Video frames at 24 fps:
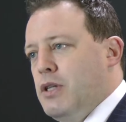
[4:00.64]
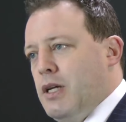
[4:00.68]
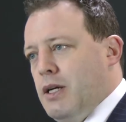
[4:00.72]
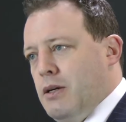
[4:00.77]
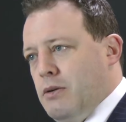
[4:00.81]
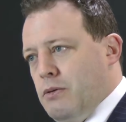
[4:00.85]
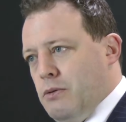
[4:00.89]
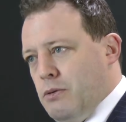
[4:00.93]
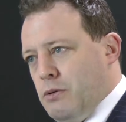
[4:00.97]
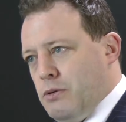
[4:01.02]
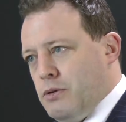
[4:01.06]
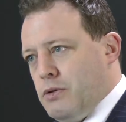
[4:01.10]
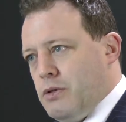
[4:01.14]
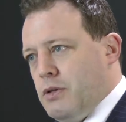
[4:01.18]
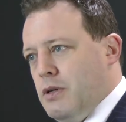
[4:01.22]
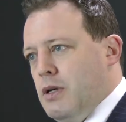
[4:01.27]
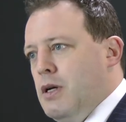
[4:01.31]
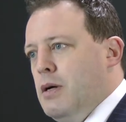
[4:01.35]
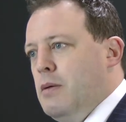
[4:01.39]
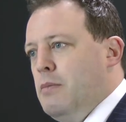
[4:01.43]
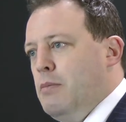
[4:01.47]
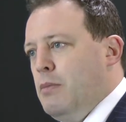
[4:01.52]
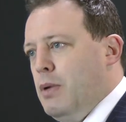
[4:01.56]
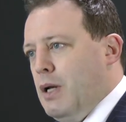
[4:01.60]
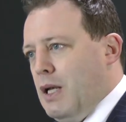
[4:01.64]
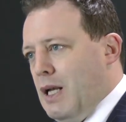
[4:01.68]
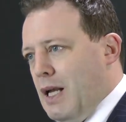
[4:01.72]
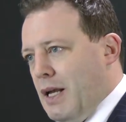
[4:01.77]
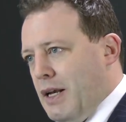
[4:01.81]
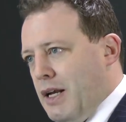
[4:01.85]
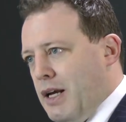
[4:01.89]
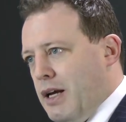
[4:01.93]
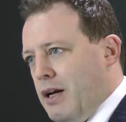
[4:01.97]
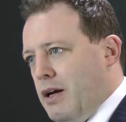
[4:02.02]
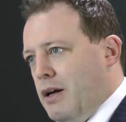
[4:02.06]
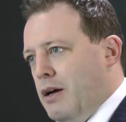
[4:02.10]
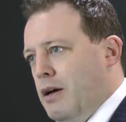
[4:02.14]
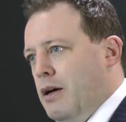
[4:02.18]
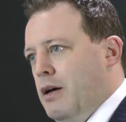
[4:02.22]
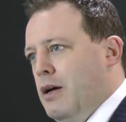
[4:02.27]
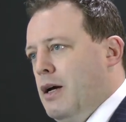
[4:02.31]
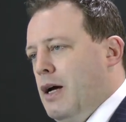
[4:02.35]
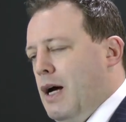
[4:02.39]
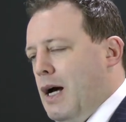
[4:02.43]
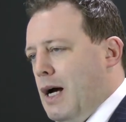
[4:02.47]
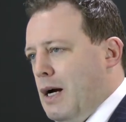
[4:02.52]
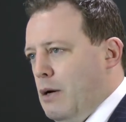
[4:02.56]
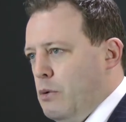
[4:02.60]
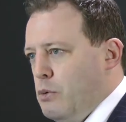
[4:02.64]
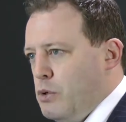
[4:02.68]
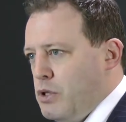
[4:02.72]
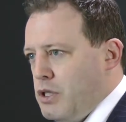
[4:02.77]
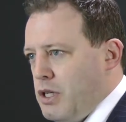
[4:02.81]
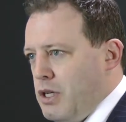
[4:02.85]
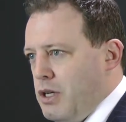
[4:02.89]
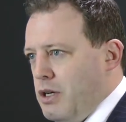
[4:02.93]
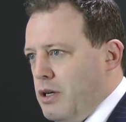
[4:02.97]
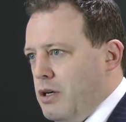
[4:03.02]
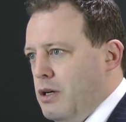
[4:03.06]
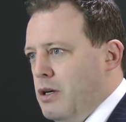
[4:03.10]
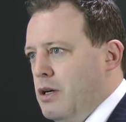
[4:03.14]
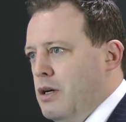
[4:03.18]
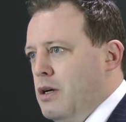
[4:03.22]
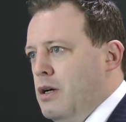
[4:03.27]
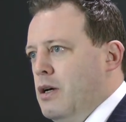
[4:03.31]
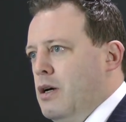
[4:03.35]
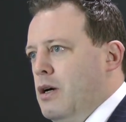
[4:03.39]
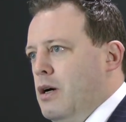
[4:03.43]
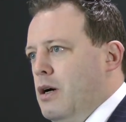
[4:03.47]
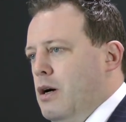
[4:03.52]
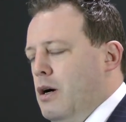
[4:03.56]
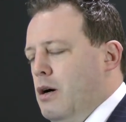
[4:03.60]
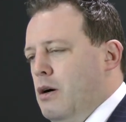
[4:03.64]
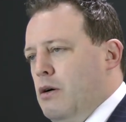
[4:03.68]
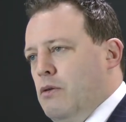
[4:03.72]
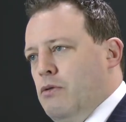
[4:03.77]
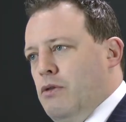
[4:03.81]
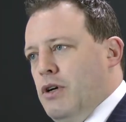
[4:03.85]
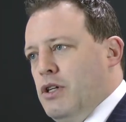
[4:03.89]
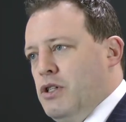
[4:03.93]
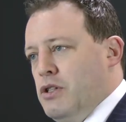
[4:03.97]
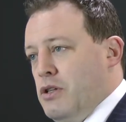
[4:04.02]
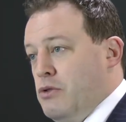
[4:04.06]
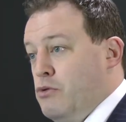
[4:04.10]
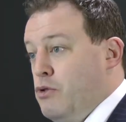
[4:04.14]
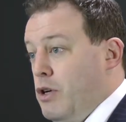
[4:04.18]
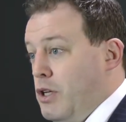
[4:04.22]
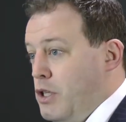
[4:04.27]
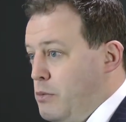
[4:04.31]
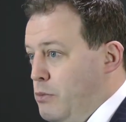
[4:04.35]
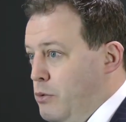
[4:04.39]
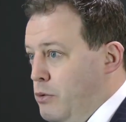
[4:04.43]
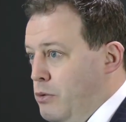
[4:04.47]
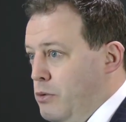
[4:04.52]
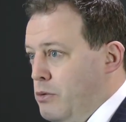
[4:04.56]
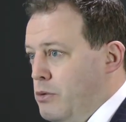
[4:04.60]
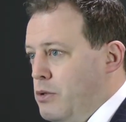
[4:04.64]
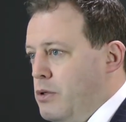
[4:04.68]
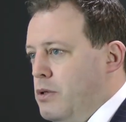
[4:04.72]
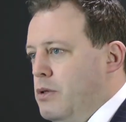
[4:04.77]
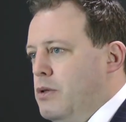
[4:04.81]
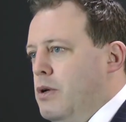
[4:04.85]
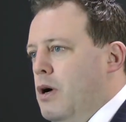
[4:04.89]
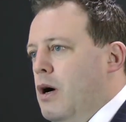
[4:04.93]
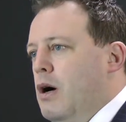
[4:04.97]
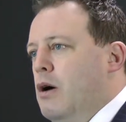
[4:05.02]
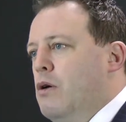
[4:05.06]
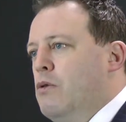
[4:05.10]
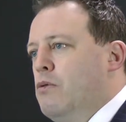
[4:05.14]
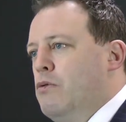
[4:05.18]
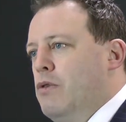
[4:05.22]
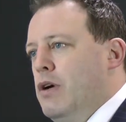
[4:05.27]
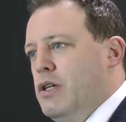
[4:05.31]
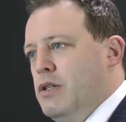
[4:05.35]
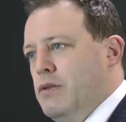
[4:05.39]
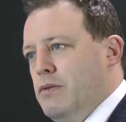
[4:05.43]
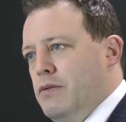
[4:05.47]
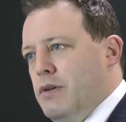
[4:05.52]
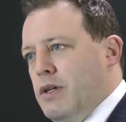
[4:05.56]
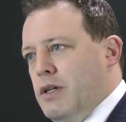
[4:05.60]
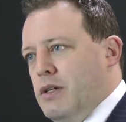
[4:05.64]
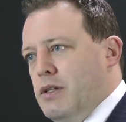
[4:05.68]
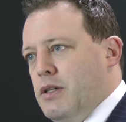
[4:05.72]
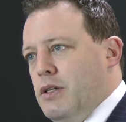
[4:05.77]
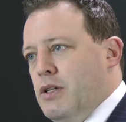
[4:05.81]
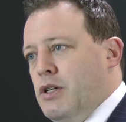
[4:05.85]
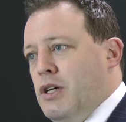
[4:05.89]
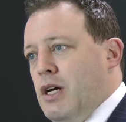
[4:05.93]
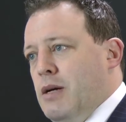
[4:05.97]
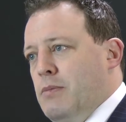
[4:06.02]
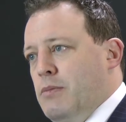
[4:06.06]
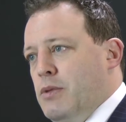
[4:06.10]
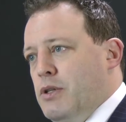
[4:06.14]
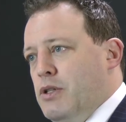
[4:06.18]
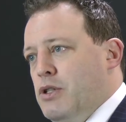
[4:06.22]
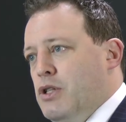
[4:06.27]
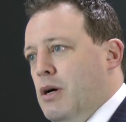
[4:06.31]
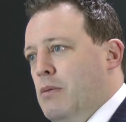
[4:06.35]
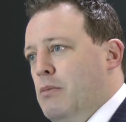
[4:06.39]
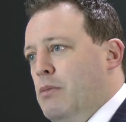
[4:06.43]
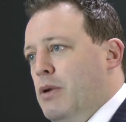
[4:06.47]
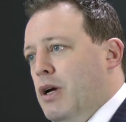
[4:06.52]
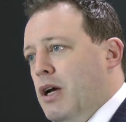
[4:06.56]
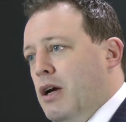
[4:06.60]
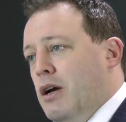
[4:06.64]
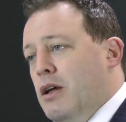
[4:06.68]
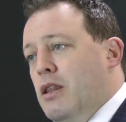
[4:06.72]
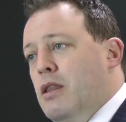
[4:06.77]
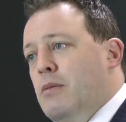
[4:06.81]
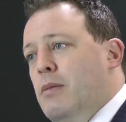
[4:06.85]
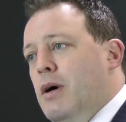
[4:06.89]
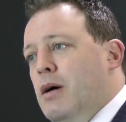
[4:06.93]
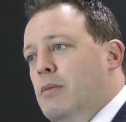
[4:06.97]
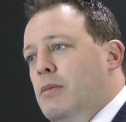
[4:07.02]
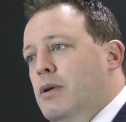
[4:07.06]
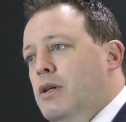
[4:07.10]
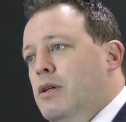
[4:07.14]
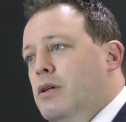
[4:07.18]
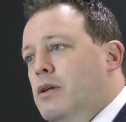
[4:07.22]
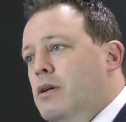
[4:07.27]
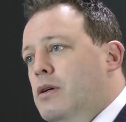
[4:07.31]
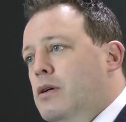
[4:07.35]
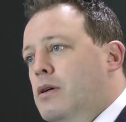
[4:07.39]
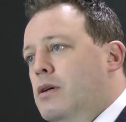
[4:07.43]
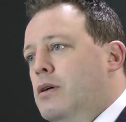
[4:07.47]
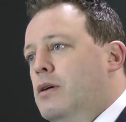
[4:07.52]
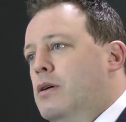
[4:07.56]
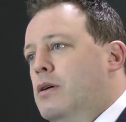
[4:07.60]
skills, planning, housing, a whole range of transport, a whole range of things the Chamber's championing at the moment.